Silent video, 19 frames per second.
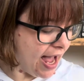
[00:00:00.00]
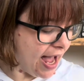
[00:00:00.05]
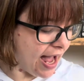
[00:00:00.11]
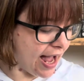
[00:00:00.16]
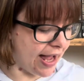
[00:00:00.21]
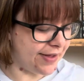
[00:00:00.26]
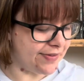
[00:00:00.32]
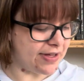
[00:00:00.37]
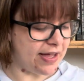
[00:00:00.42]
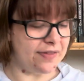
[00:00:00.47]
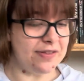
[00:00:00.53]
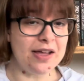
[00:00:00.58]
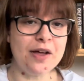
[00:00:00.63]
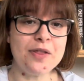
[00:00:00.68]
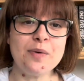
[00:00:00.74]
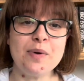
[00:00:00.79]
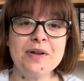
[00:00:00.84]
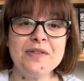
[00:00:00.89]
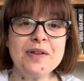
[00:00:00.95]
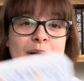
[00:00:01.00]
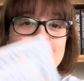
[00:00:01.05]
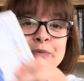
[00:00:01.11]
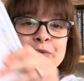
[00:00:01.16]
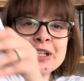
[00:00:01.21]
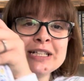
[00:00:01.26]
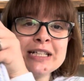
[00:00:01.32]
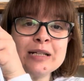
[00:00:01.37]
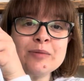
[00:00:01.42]
And then the other one that I'm
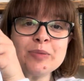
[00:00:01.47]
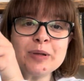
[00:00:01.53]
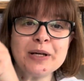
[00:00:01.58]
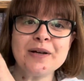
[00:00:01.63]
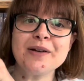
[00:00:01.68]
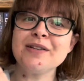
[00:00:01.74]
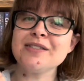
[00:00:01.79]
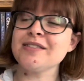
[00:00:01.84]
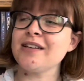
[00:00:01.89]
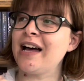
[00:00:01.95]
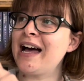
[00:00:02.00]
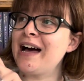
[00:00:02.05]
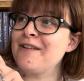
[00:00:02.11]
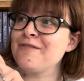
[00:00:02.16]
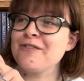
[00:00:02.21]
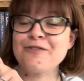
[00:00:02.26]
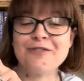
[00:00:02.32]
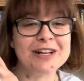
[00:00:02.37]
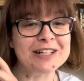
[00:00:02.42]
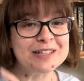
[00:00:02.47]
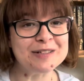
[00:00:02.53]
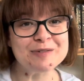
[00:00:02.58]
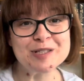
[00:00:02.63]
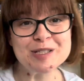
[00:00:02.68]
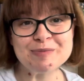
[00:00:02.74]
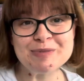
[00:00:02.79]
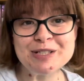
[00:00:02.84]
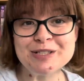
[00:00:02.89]
reading, because I have a friend that
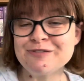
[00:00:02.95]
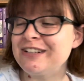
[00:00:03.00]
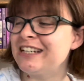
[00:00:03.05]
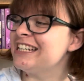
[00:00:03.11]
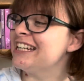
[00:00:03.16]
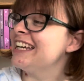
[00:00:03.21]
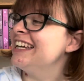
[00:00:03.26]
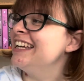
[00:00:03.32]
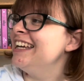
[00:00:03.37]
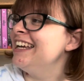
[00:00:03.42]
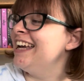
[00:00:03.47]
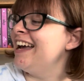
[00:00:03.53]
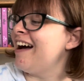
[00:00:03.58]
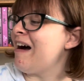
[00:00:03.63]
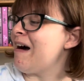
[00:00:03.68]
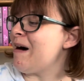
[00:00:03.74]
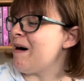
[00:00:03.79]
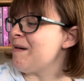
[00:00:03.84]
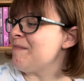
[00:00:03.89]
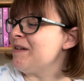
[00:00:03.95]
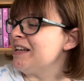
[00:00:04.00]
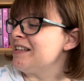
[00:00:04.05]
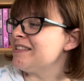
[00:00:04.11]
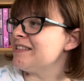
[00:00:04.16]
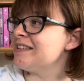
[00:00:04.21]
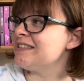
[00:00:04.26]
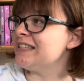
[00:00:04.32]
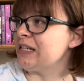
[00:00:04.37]
wants me to read it,
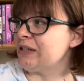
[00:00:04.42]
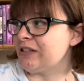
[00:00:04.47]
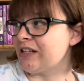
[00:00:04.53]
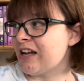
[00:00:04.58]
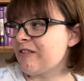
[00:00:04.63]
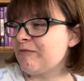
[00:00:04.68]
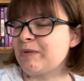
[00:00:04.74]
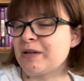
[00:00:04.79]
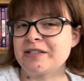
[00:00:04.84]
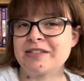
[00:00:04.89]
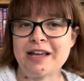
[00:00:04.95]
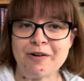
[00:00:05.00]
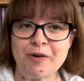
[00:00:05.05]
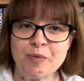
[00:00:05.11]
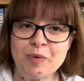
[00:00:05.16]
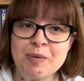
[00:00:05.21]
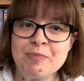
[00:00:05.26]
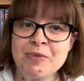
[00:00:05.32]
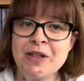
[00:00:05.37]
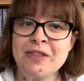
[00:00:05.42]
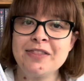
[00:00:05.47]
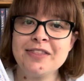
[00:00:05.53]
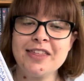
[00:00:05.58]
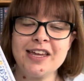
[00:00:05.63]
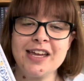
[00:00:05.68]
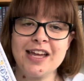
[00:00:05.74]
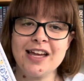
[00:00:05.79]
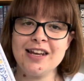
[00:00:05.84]
is Still Life by Sarah Winman.
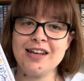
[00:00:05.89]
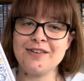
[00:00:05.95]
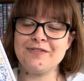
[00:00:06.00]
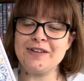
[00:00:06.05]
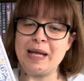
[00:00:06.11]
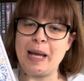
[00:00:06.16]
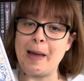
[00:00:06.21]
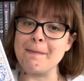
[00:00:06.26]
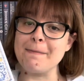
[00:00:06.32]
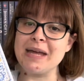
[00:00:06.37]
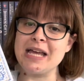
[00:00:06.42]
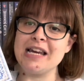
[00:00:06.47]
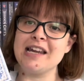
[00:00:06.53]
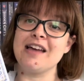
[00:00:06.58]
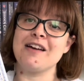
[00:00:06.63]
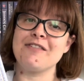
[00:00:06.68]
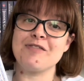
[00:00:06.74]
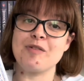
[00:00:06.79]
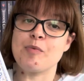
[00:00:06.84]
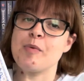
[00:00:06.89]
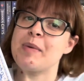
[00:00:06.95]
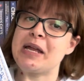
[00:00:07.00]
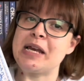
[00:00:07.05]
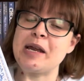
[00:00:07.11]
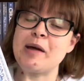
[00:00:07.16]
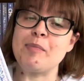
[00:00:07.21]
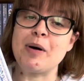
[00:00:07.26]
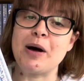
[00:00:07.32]
The lovely Amelia from
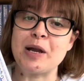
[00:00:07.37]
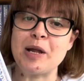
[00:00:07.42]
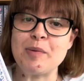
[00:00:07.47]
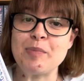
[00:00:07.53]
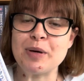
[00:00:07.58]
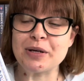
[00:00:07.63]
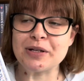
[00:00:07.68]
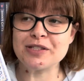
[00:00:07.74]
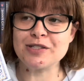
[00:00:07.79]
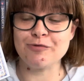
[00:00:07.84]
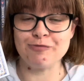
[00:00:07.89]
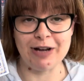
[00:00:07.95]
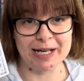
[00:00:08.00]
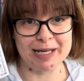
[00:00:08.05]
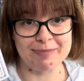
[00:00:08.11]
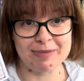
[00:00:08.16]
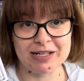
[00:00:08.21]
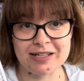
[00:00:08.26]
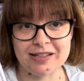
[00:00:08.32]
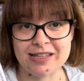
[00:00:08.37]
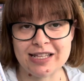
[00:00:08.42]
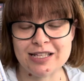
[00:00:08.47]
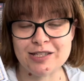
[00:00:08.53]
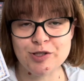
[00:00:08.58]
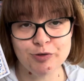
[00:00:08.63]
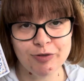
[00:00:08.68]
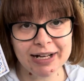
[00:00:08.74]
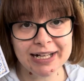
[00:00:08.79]
Amelia Barlow Books recommended this
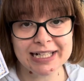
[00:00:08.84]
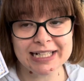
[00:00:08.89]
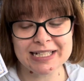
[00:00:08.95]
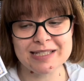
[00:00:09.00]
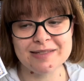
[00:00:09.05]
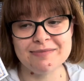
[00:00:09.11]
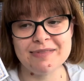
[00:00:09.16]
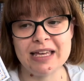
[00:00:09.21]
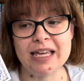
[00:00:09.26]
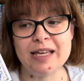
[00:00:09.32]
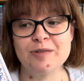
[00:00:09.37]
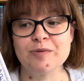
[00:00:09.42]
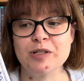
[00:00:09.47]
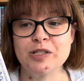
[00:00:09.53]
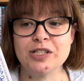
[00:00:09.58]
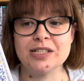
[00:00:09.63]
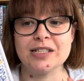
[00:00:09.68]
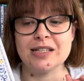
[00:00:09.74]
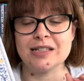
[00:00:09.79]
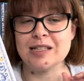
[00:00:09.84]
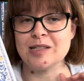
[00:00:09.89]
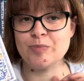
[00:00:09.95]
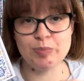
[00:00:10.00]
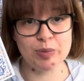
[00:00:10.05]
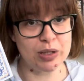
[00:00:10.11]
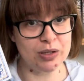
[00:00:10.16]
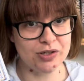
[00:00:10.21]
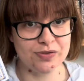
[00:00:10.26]
directly to me when she did this
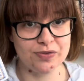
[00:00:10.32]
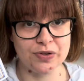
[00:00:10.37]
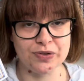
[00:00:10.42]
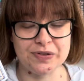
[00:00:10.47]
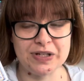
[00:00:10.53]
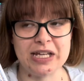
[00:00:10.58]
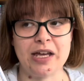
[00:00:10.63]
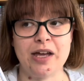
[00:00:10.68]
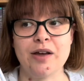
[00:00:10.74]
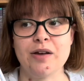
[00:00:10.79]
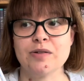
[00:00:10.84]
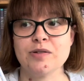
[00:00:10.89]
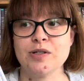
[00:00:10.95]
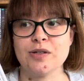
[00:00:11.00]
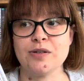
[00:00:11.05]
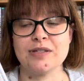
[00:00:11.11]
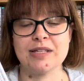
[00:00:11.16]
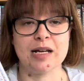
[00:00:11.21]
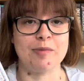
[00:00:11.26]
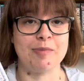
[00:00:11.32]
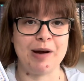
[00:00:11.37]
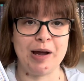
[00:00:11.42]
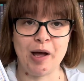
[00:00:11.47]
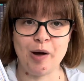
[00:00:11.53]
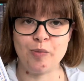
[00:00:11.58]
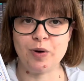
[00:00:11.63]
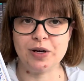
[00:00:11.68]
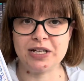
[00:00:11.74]
beautiful video to celebrate
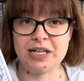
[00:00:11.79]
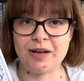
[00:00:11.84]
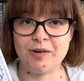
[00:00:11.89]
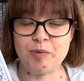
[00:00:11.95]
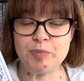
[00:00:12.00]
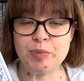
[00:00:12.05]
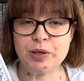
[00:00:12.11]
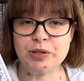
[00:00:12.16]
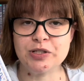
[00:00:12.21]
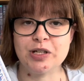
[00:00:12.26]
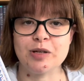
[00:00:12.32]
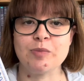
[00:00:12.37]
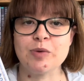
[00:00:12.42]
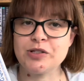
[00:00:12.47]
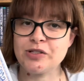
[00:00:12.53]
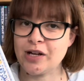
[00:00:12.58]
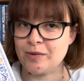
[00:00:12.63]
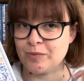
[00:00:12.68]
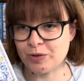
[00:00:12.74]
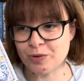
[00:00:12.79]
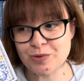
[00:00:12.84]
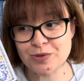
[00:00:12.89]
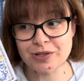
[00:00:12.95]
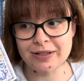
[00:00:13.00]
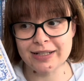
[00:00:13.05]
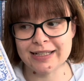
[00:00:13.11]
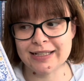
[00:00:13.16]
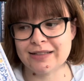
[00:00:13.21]
her 1 year on Booktube, which I will
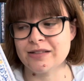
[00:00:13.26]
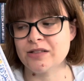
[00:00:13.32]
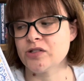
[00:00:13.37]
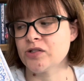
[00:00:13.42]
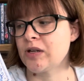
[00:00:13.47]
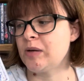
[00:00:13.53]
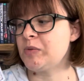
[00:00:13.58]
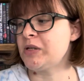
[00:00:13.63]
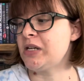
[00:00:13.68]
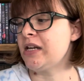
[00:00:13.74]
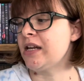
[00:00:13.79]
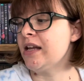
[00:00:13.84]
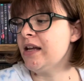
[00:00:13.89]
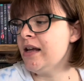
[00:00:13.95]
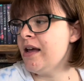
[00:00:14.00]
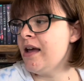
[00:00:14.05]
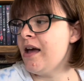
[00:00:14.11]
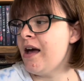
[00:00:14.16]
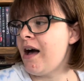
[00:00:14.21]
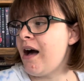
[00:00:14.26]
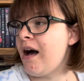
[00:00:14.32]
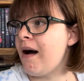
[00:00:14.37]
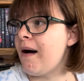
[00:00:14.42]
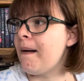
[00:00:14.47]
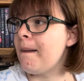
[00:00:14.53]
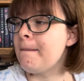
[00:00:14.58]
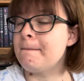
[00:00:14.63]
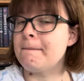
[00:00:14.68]
also link in the description,
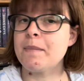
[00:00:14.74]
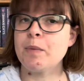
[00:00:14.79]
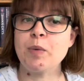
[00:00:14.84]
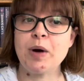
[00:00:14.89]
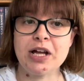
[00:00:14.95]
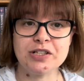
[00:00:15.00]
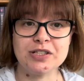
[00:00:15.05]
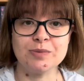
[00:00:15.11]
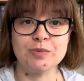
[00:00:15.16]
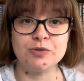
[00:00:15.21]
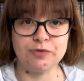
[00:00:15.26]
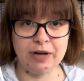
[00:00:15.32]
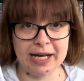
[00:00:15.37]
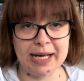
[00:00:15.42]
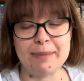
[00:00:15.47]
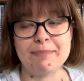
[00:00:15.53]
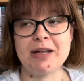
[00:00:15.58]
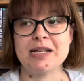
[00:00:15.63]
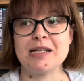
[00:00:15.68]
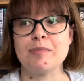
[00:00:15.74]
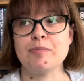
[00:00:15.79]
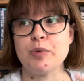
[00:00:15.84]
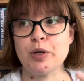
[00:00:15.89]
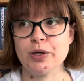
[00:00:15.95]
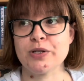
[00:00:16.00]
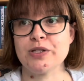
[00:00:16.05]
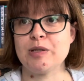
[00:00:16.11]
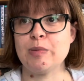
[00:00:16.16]
where she was recommending
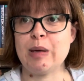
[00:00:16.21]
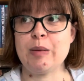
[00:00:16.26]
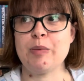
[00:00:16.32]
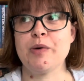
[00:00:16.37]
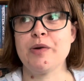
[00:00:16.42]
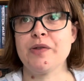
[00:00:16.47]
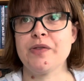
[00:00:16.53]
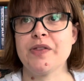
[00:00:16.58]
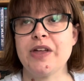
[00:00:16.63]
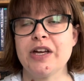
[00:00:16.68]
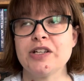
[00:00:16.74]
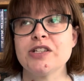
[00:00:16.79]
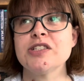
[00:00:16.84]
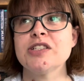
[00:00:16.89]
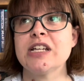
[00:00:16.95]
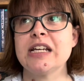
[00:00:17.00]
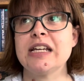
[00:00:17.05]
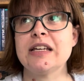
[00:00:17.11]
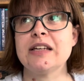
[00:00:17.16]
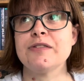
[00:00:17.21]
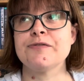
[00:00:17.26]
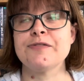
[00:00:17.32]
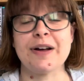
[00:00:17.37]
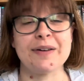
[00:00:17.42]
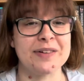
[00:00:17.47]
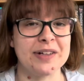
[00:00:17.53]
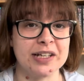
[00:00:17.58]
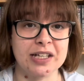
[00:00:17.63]
books to people that she
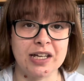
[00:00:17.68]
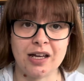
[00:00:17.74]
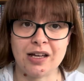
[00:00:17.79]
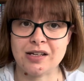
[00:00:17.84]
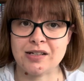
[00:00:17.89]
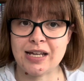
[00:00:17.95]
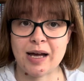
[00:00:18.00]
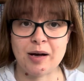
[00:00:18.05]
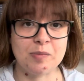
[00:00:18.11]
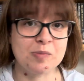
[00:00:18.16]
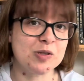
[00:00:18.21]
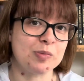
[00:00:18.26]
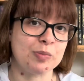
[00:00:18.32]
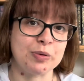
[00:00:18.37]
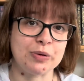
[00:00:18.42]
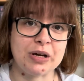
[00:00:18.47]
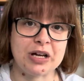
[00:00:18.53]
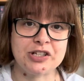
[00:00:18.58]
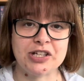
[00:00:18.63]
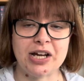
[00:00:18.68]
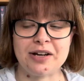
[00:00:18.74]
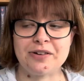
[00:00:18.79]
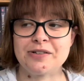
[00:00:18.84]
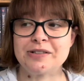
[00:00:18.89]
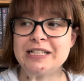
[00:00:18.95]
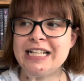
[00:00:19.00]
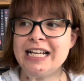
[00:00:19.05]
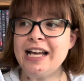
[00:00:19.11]
felt like had helped support her
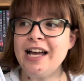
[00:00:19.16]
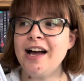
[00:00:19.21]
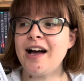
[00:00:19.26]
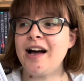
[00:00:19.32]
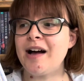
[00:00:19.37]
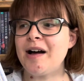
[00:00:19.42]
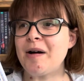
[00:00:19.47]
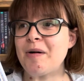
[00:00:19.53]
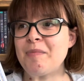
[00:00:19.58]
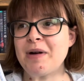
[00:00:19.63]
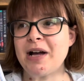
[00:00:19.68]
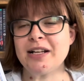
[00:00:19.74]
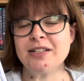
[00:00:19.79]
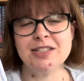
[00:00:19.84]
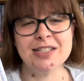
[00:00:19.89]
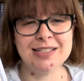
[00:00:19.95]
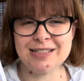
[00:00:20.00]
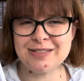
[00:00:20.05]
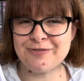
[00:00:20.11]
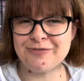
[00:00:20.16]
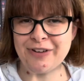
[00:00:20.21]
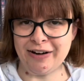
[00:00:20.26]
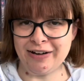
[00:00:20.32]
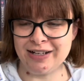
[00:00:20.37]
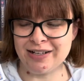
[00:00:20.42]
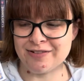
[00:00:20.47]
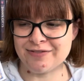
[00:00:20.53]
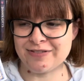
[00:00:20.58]
channel. And she said some very
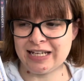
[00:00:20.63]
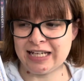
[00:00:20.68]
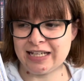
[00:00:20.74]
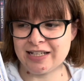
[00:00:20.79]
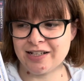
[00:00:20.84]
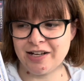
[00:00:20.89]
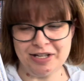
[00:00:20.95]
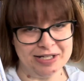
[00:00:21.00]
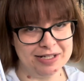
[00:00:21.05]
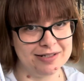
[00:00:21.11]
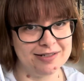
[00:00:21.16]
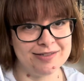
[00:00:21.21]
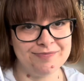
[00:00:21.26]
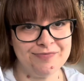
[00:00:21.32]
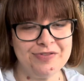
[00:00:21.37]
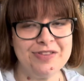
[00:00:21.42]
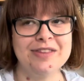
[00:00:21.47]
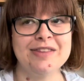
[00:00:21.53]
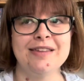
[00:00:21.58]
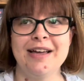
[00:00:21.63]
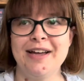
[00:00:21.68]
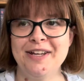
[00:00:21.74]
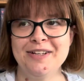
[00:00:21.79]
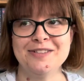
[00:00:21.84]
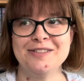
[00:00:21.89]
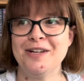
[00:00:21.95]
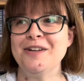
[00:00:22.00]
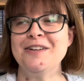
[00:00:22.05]
lovely, kind
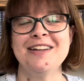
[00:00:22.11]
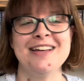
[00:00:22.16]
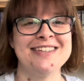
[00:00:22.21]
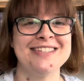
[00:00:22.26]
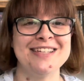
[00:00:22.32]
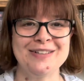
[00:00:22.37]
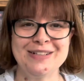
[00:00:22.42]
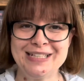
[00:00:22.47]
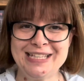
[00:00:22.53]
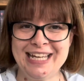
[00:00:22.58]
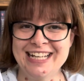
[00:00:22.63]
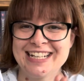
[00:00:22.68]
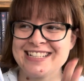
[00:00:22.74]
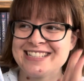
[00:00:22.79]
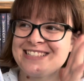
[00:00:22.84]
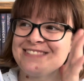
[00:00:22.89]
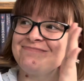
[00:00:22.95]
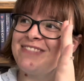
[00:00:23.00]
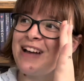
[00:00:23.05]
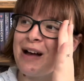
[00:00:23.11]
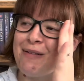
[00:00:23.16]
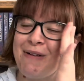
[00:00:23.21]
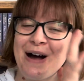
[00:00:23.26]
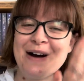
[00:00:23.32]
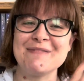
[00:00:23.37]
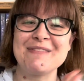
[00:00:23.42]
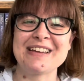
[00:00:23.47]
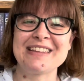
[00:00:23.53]
and unnecessary things
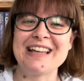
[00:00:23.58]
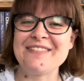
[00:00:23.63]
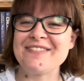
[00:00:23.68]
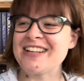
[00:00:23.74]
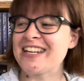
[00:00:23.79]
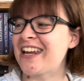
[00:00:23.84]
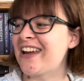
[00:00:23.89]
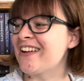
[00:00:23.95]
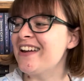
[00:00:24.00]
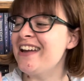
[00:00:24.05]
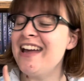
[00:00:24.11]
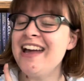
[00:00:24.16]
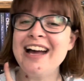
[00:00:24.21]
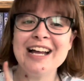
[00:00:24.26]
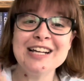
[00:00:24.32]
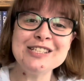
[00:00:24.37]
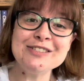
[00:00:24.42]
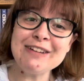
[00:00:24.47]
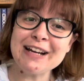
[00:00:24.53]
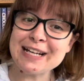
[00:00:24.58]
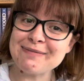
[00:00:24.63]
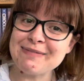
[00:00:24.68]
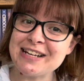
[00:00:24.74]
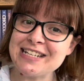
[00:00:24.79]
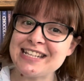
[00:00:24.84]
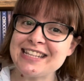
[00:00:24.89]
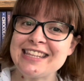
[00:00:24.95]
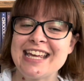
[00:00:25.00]
about me in that video. And she
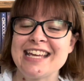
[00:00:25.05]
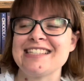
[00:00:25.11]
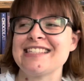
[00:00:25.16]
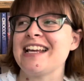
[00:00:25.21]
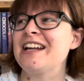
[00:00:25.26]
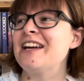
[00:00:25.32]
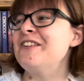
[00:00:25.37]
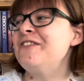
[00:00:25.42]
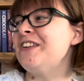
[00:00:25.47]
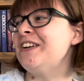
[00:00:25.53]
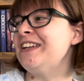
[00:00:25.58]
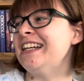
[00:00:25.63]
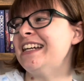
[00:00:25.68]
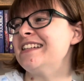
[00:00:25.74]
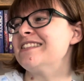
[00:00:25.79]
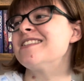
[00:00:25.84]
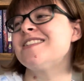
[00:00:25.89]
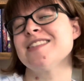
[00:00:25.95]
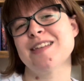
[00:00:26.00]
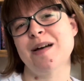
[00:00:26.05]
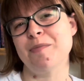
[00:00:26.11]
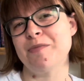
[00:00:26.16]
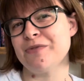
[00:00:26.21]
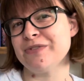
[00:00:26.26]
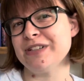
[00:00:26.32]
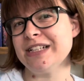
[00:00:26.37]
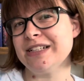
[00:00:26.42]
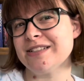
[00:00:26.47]
recommended this, and I feel like it's a
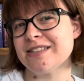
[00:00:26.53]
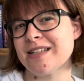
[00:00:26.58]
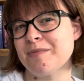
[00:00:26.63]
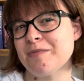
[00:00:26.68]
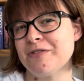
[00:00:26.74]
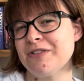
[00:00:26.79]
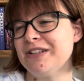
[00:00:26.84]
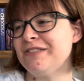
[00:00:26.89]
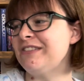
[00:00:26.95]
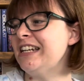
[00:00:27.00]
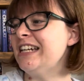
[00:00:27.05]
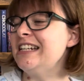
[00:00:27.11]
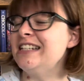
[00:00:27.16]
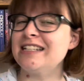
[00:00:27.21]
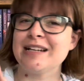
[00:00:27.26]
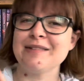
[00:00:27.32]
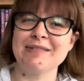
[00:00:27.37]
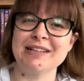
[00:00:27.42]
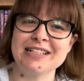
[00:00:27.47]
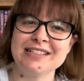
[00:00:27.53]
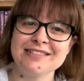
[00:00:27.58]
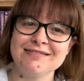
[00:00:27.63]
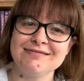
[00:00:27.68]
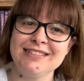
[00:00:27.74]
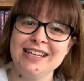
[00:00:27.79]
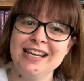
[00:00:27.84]
summary read. I mean,